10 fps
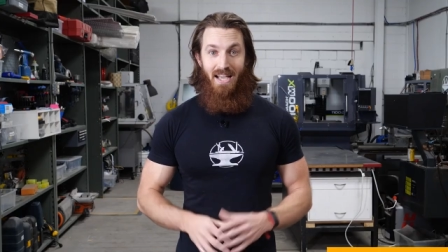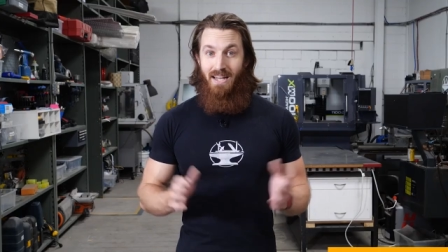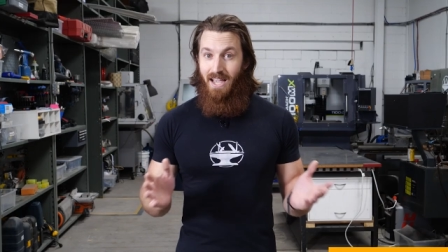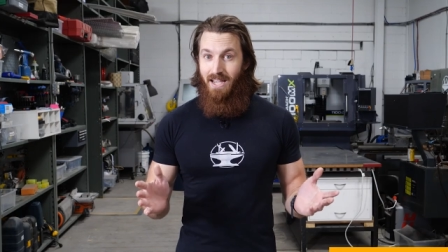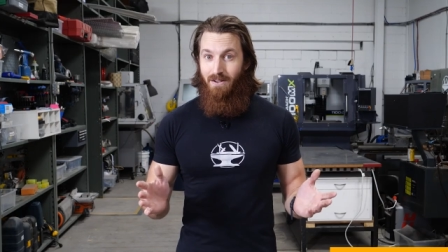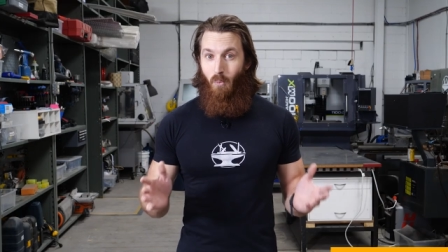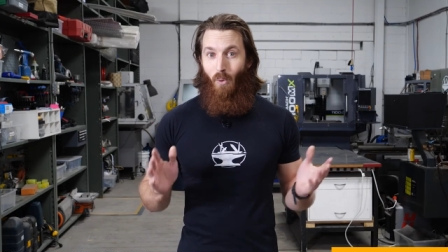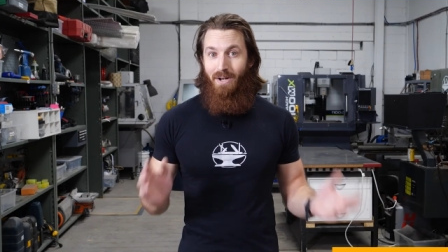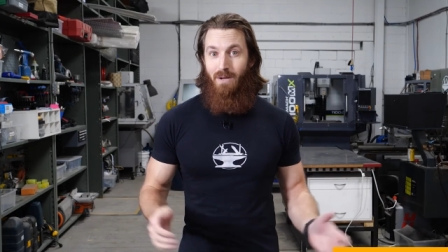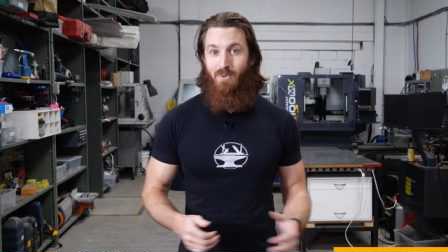And hey,
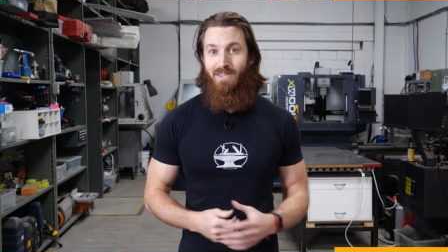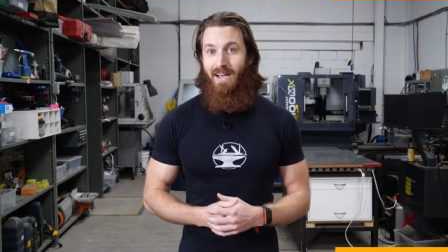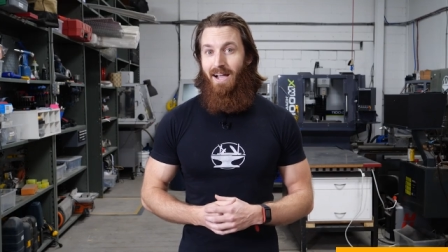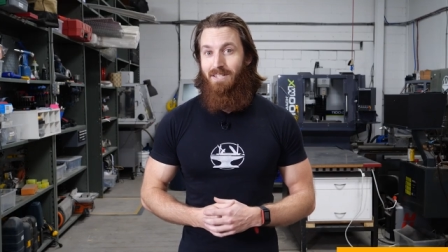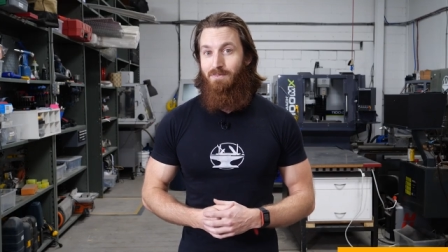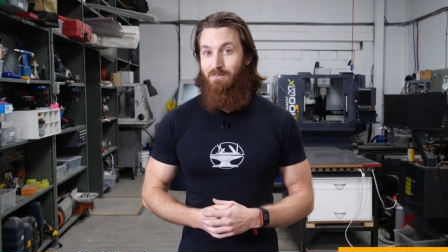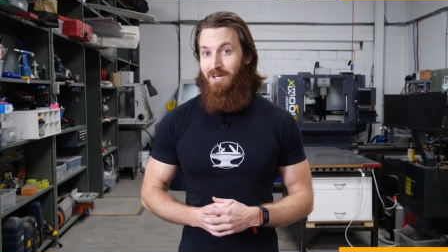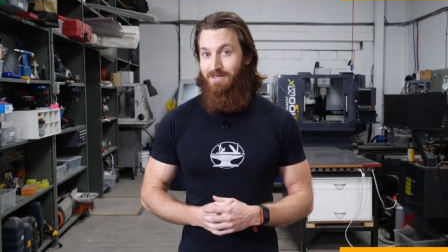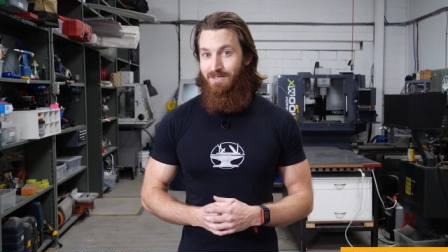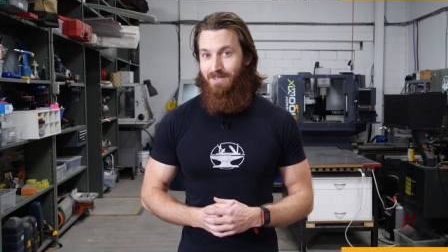why not breed the Hacksmith
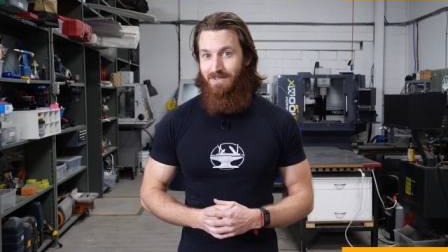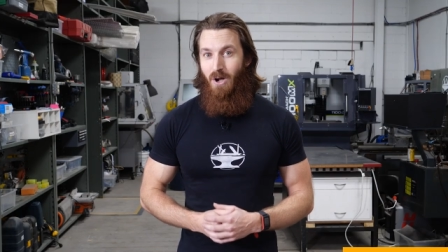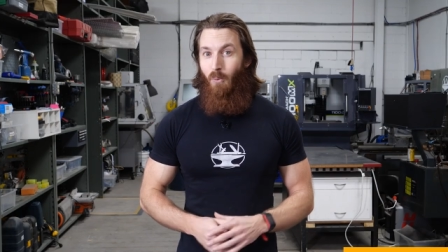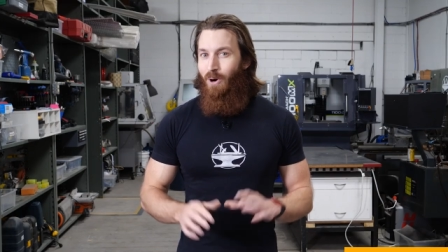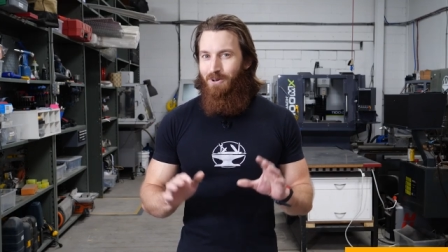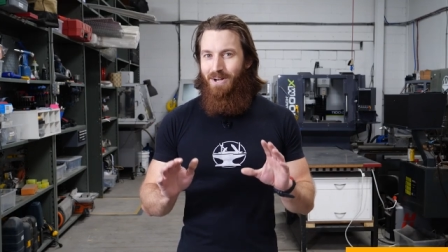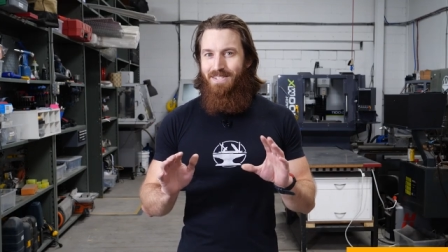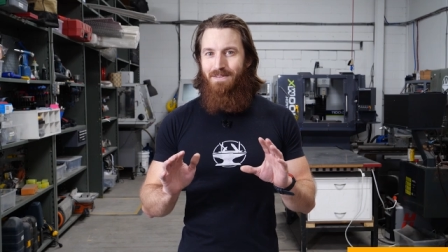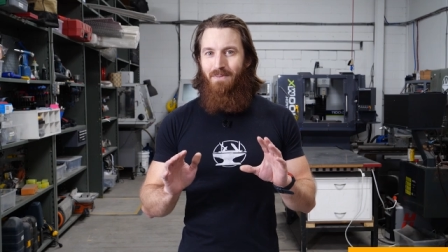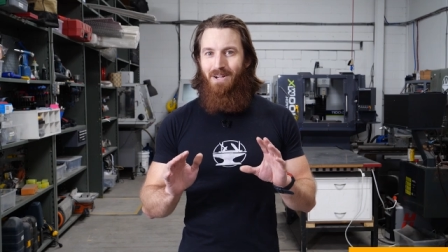monster? What
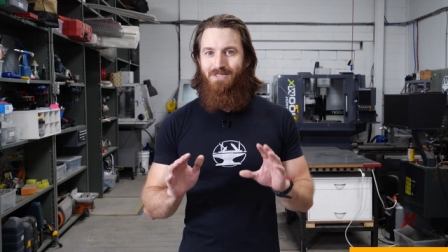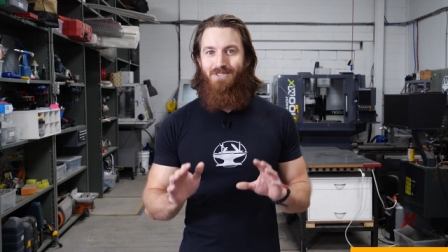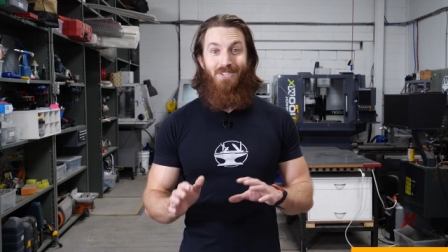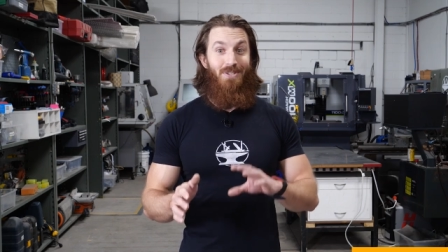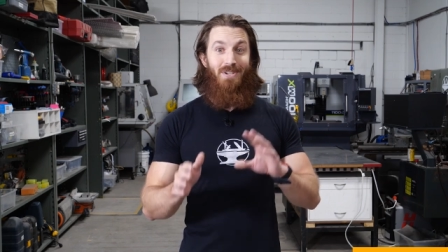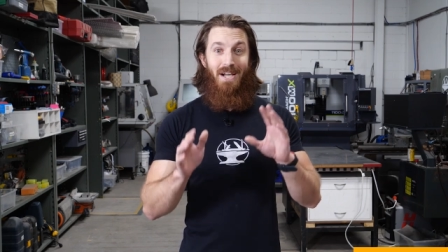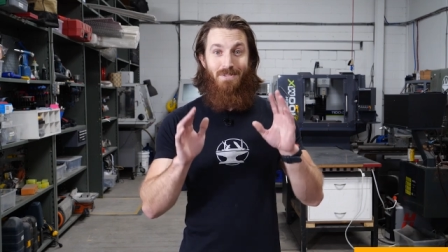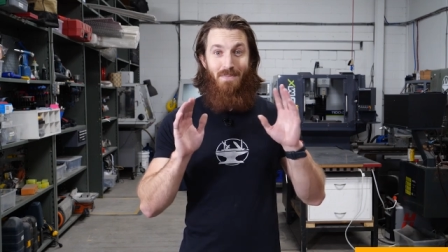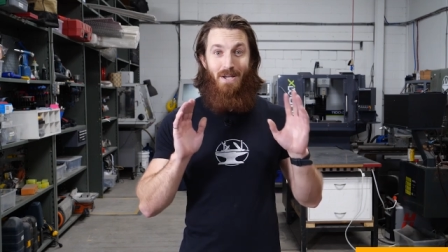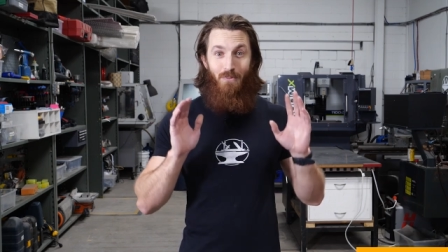crazy monsters can you
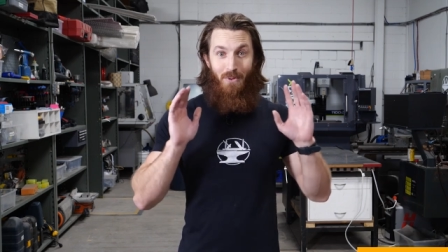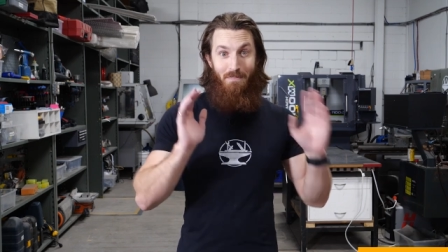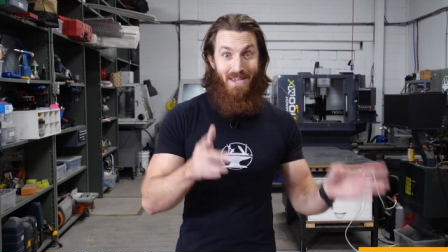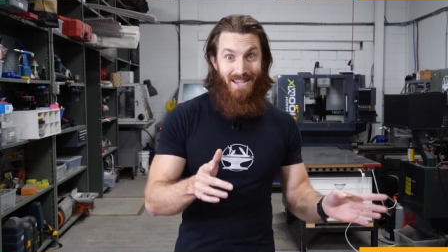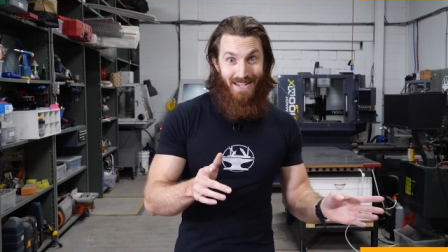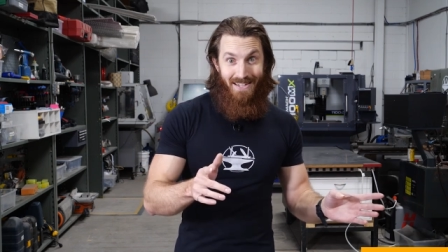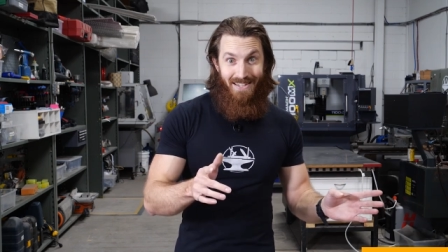guys make with me?